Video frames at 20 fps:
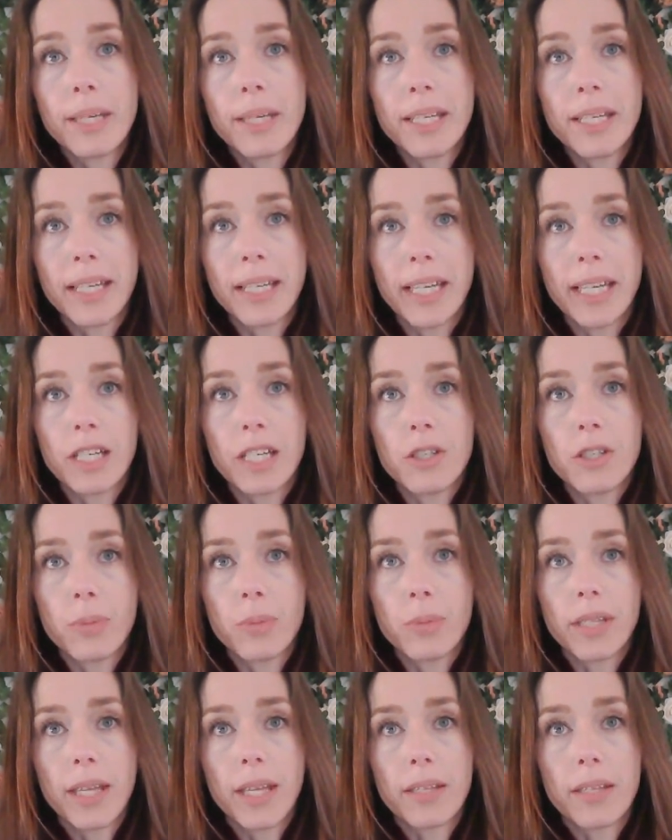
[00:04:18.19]
and engage
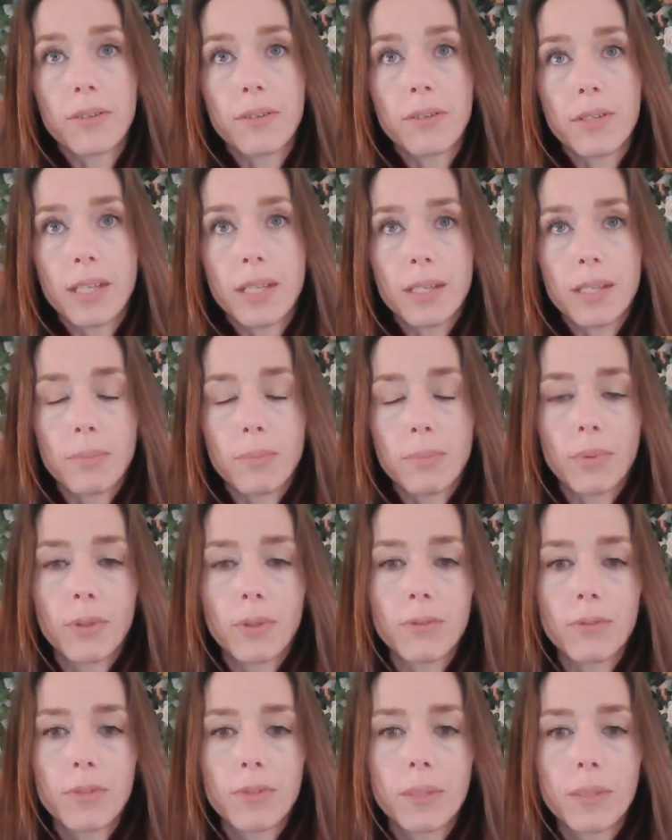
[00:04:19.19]
with others has
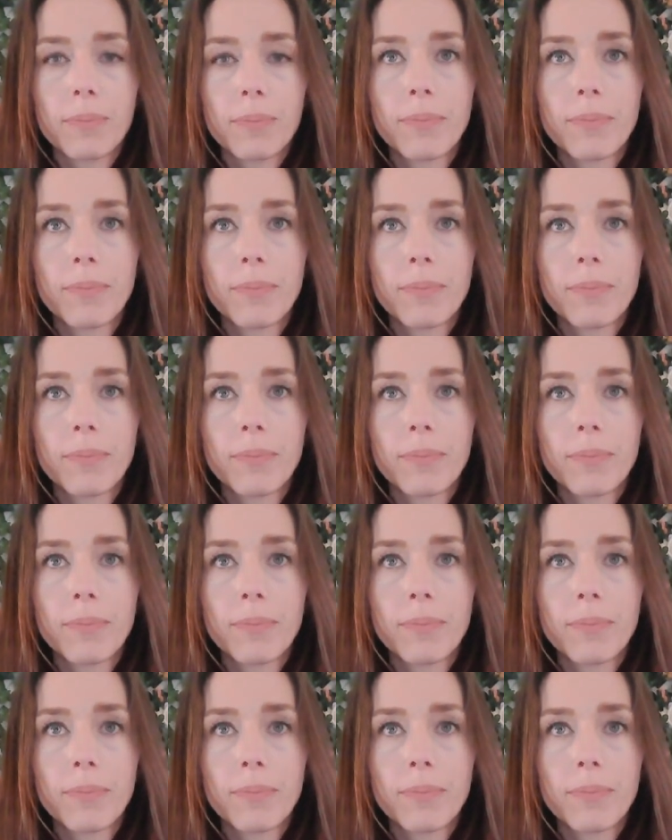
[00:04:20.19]
improved.